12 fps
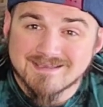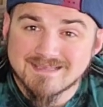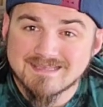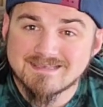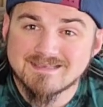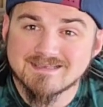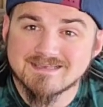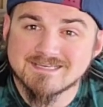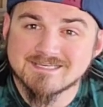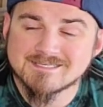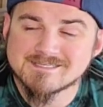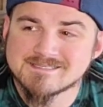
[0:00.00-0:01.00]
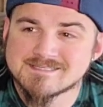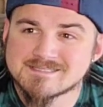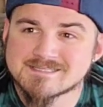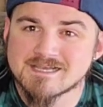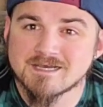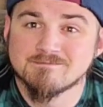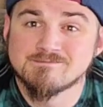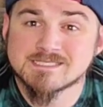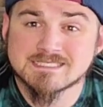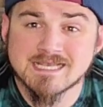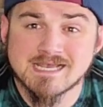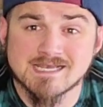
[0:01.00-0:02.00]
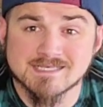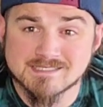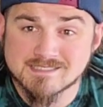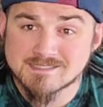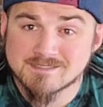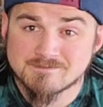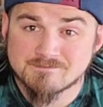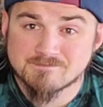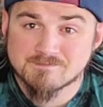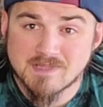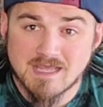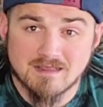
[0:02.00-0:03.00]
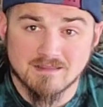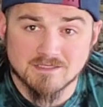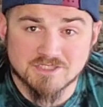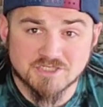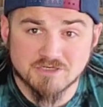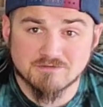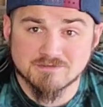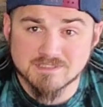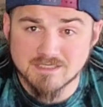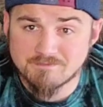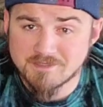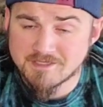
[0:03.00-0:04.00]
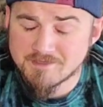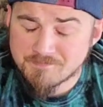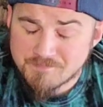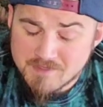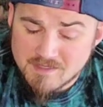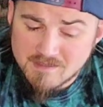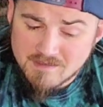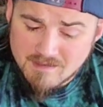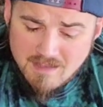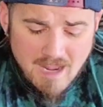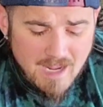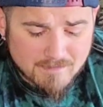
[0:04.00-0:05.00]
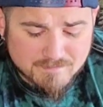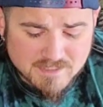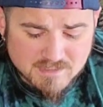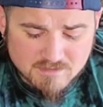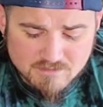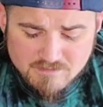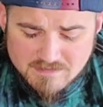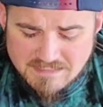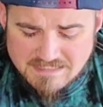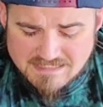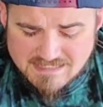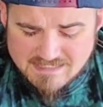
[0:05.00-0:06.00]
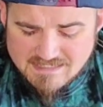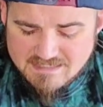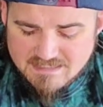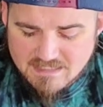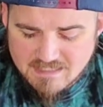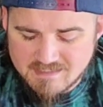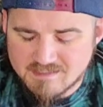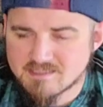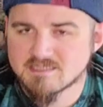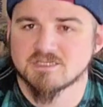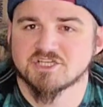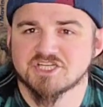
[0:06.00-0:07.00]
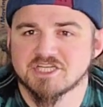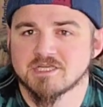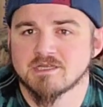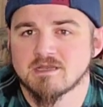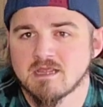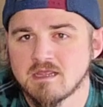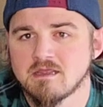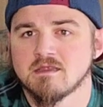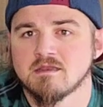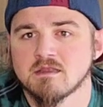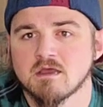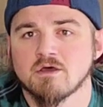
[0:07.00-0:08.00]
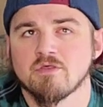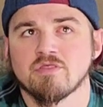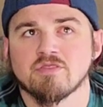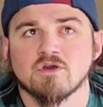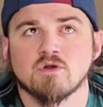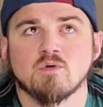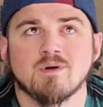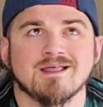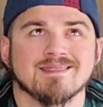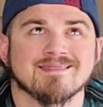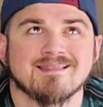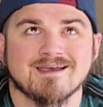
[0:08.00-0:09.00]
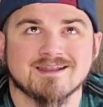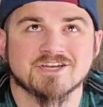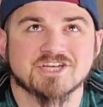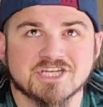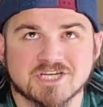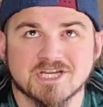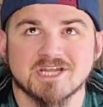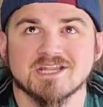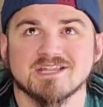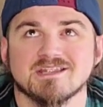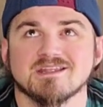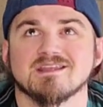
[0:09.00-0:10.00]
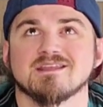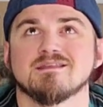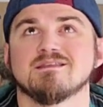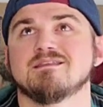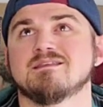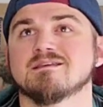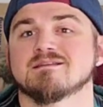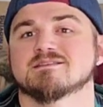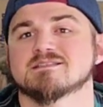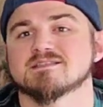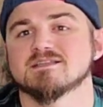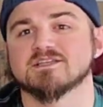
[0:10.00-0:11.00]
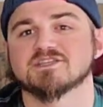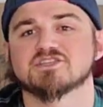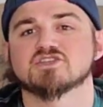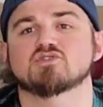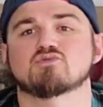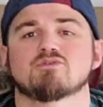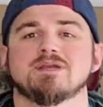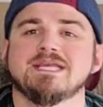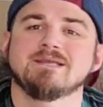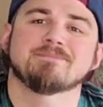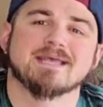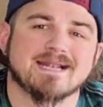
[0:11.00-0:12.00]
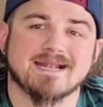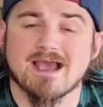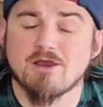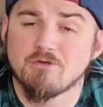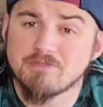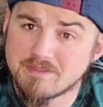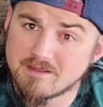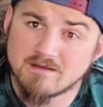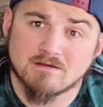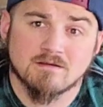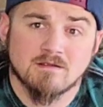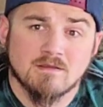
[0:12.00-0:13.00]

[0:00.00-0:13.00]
He is obsessed. Alex Jones, I mean, absolutely digs into shit. And although a lot of shit gets extreme and out there,